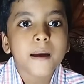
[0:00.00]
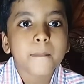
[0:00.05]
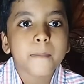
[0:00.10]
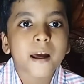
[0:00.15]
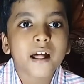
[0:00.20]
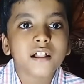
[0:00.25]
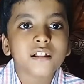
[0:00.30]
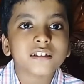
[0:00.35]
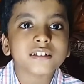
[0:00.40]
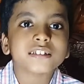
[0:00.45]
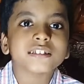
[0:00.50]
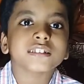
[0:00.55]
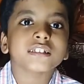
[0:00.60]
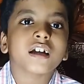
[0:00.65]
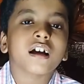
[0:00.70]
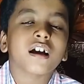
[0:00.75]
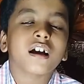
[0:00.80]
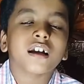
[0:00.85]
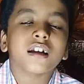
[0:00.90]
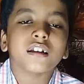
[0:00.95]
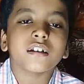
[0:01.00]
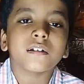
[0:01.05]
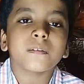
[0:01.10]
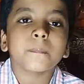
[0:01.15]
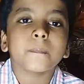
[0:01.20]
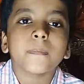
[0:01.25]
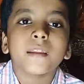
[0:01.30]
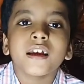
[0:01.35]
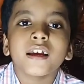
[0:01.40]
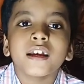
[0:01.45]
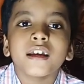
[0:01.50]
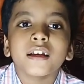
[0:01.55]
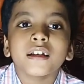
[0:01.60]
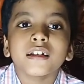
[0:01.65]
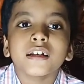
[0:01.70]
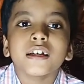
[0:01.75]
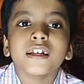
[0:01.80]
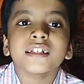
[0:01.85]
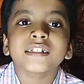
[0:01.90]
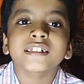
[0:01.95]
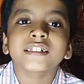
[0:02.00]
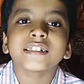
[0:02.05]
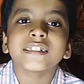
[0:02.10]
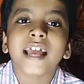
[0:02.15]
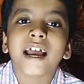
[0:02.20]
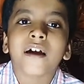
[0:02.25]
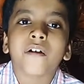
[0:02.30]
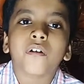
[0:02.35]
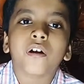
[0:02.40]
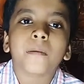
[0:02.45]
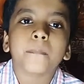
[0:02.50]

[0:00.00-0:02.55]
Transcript: Palestine is now